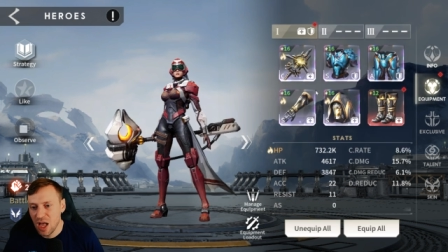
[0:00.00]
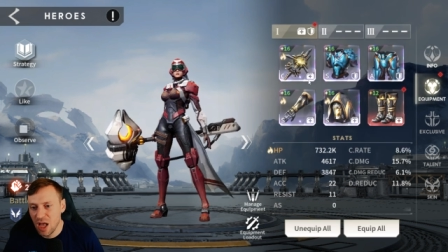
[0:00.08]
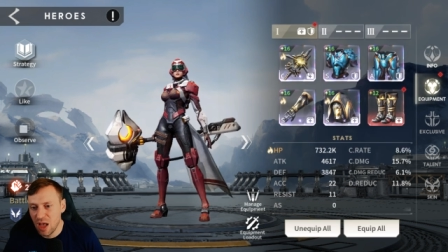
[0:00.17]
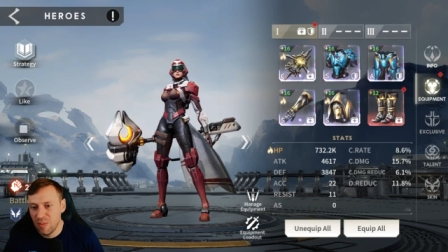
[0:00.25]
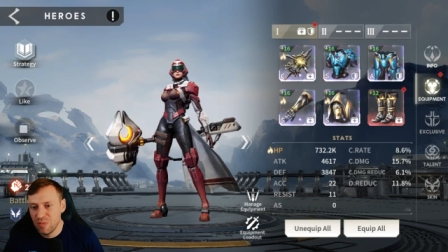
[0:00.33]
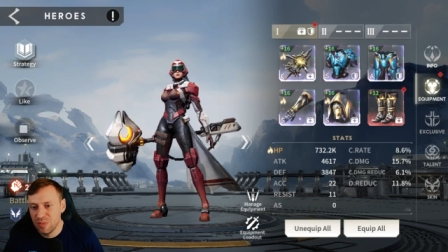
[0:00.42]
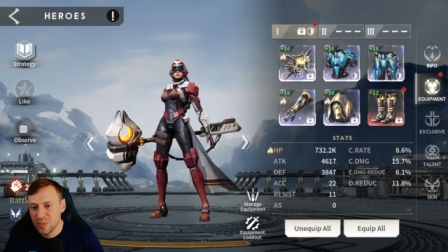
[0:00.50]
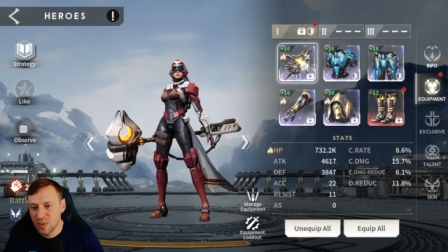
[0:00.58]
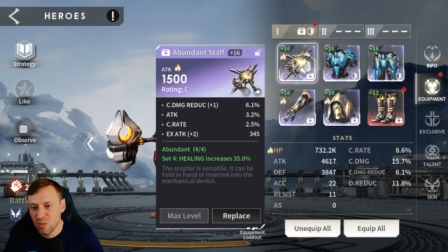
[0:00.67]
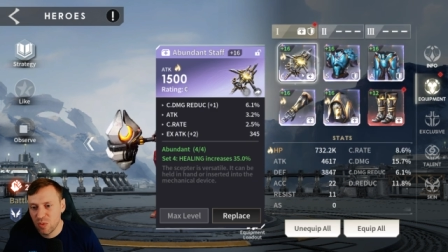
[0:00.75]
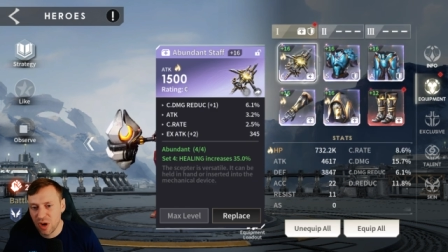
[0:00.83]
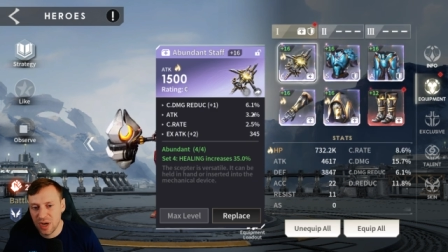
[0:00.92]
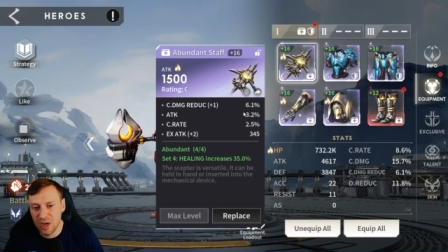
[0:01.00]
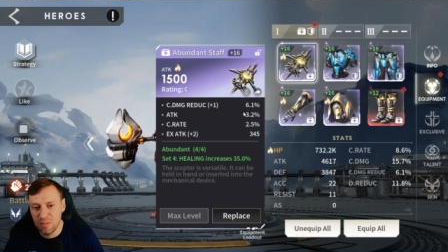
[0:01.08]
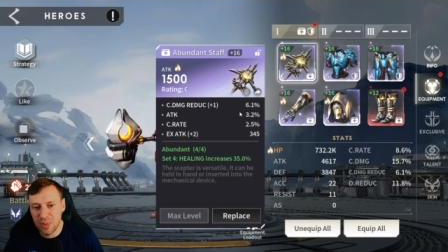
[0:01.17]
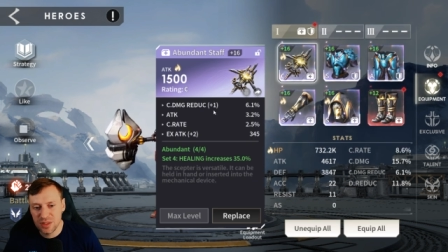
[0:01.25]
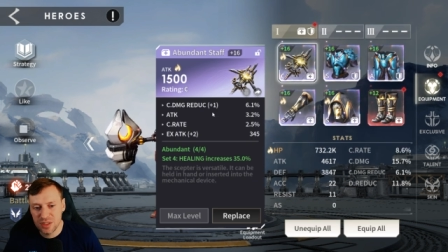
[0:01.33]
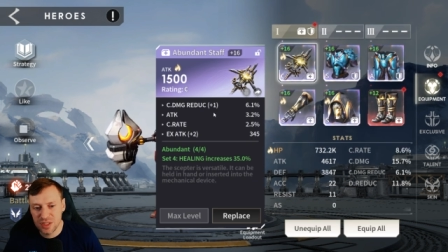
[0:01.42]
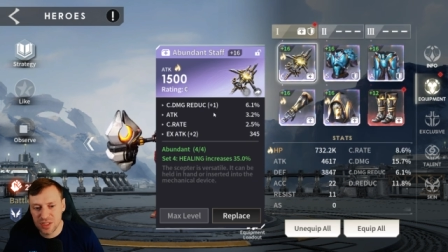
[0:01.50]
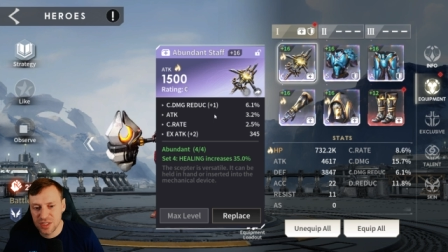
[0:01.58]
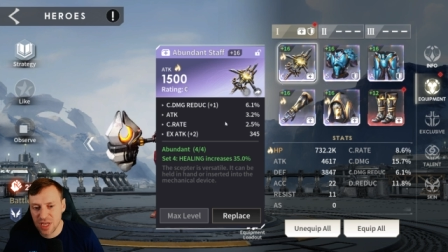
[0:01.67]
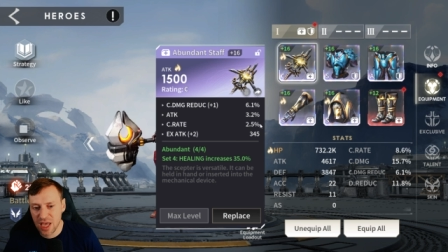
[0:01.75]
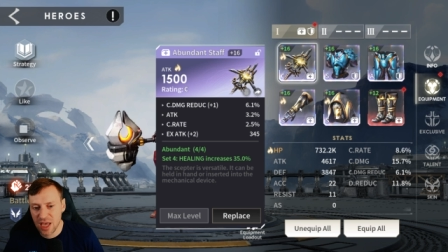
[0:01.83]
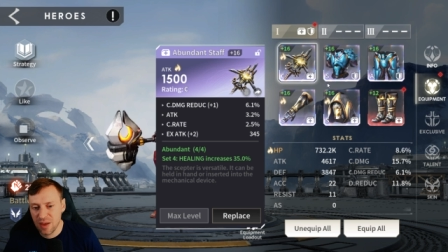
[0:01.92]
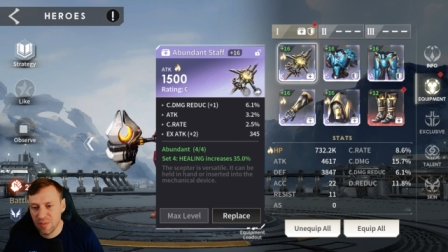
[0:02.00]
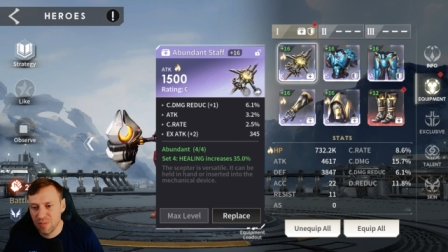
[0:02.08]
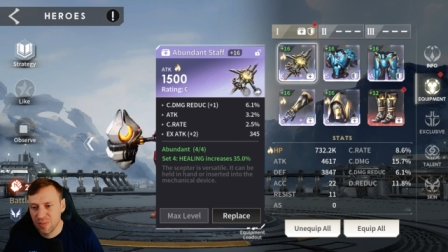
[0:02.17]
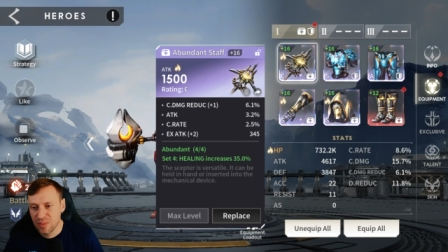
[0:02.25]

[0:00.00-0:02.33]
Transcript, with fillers: Um, we're in abundance set.